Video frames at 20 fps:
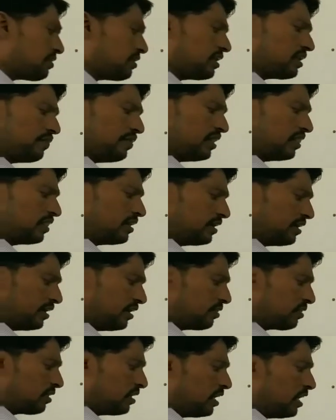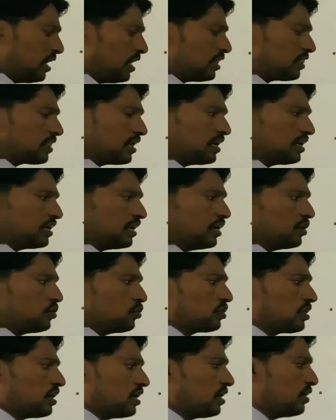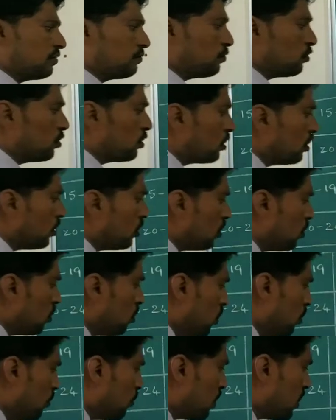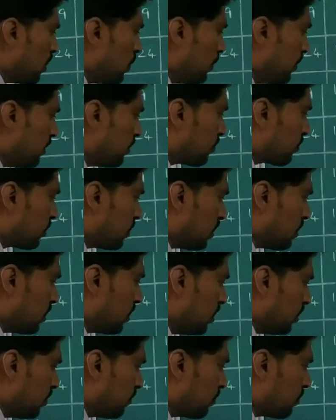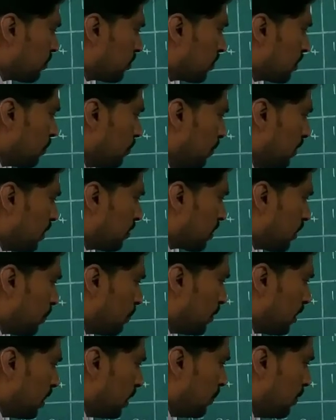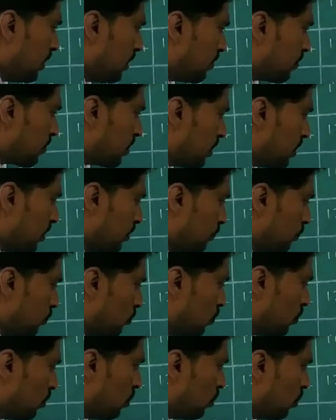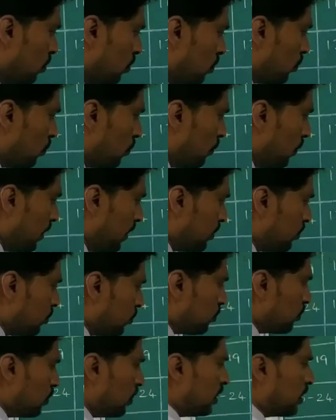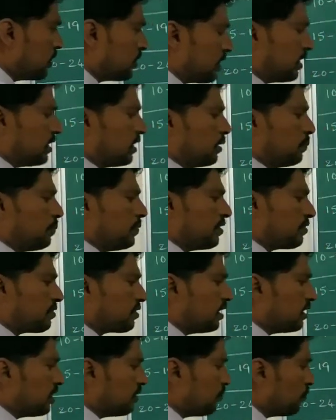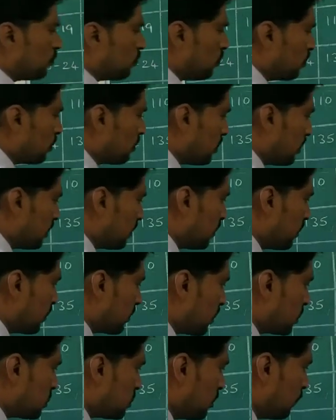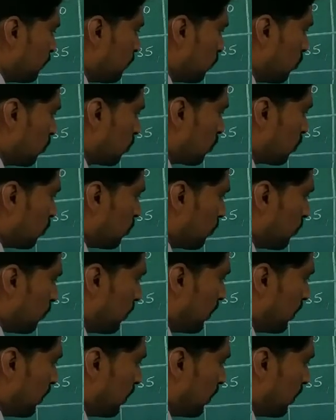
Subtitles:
class interval, that is 30 to 34. Lower limit is 30 plus upper limit is 34 by 2. 30 plus 34, that is 64